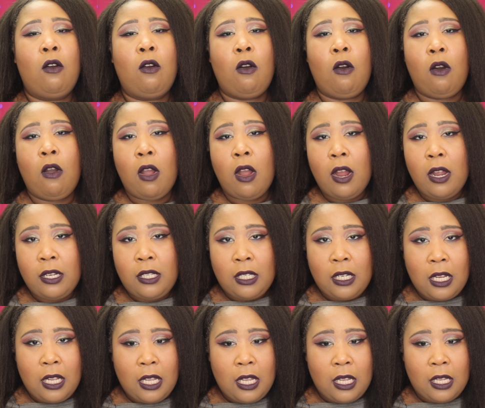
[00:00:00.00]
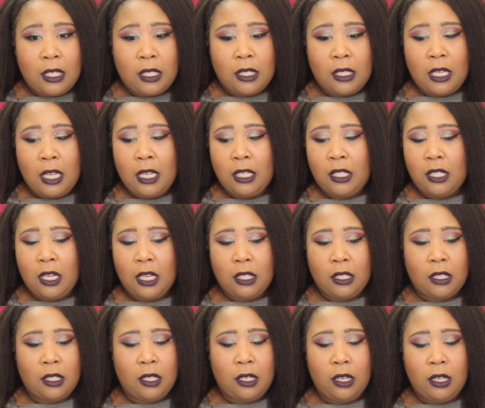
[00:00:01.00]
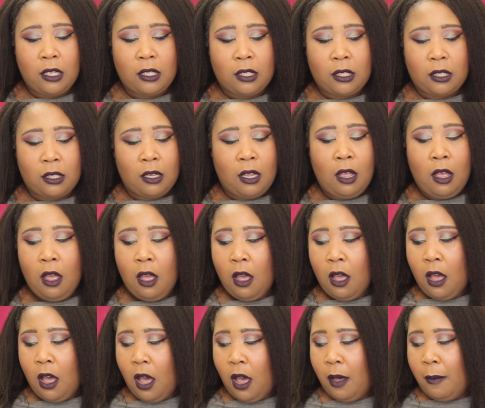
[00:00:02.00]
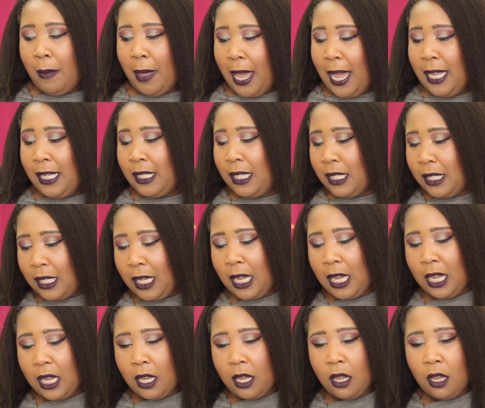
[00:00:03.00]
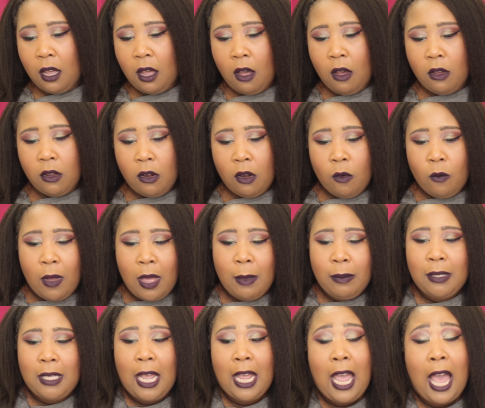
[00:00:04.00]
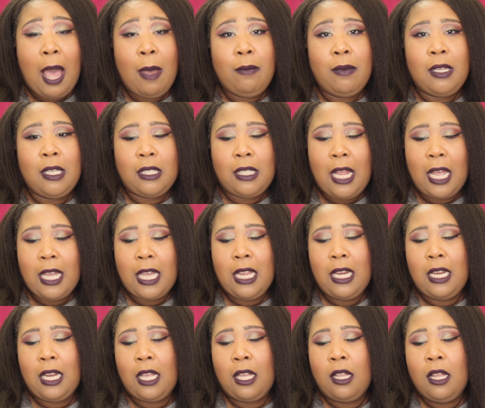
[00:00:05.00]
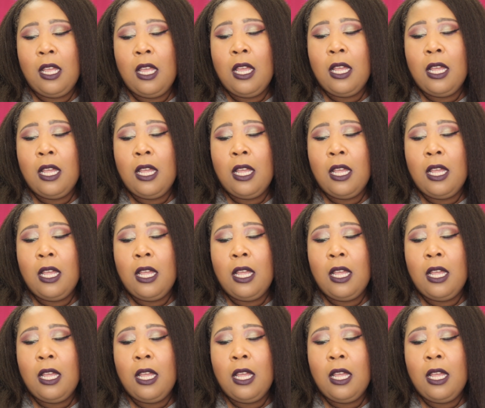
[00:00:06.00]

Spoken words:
gorgeous. It just looks amazing on her website. I'm just not getting it.